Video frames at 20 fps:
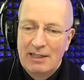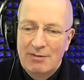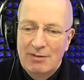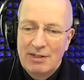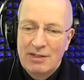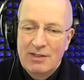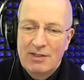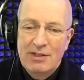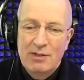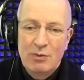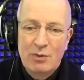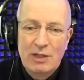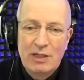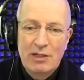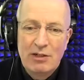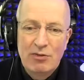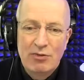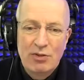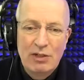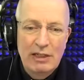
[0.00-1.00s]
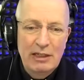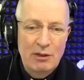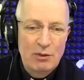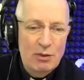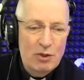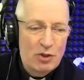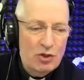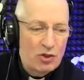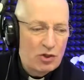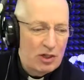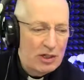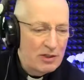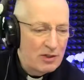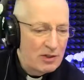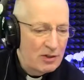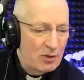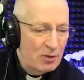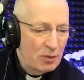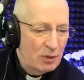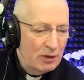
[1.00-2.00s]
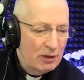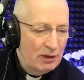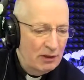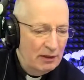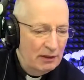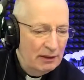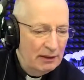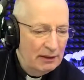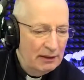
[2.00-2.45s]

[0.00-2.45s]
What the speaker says: if it is that we relinquish, as it were,